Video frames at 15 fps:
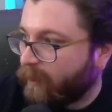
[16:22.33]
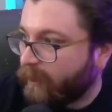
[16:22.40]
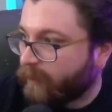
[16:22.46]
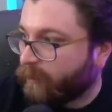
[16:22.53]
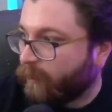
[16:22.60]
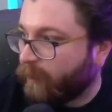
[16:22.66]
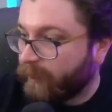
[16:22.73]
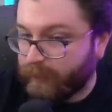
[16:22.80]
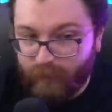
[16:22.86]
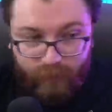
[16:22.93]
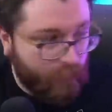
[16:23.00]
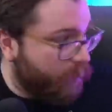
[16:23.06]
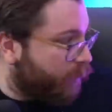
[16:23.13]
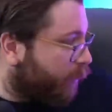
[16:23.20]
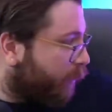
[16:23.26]
He's growing
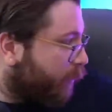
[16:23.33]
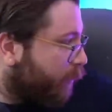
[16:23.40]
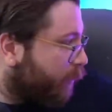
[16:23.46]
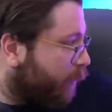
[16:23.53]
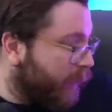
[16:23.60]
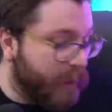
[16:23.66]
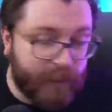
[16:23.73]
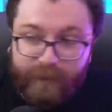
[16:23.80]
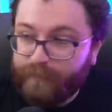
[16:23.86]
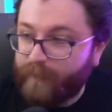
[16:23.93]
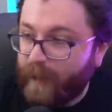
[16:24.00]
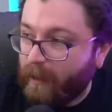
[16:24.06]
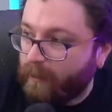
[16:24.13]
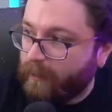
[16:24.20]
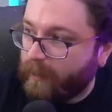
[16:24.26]
stronger. He has
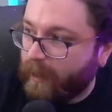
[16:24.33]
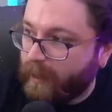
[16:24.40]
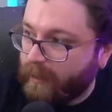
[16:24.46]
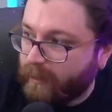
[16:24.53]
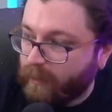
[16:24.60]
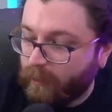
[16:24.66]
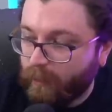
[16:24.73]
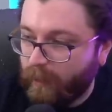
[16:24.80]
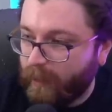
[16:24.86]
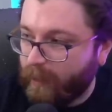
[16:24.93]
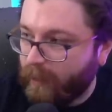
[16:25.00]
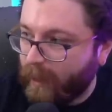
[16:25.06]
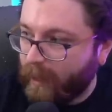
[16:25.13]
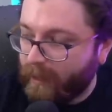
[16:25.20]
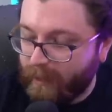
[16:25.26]
found a
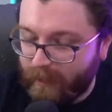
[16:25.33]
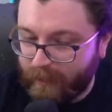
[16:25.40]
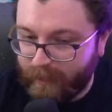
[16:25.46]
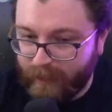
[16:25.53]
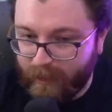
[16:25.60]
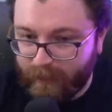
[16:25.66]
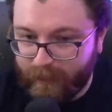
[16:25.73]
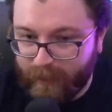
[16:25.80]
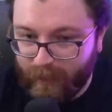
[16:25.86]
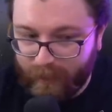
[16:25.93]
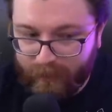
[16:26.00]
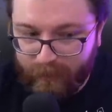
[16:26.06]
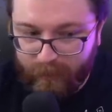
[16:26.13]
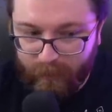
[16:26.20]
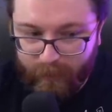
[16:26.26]
toy, and it is now
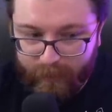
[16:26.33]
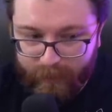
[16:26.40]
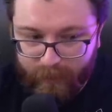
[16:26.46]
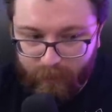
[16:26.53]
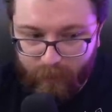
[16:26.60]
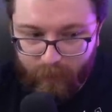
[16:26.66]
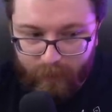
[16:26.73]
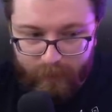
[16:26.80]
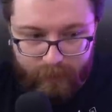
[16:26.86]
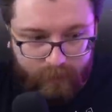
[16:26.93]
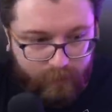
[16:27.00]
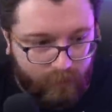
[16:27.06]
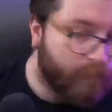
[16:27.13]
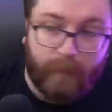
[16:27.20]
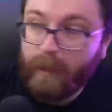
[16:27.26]
stuck to his claws.
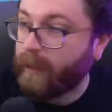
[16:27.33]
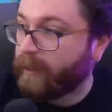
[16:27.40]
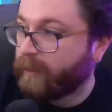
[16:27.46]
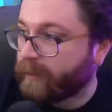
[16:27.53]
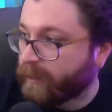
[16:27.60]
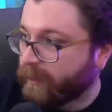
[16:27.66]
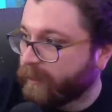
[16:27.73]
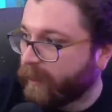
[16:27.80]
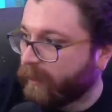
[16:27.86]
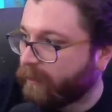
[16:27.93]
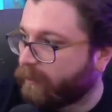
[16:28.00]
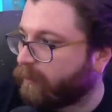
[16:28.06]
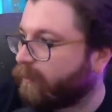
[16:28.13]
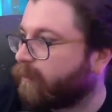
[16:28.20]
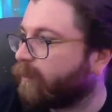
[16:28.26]
He is content.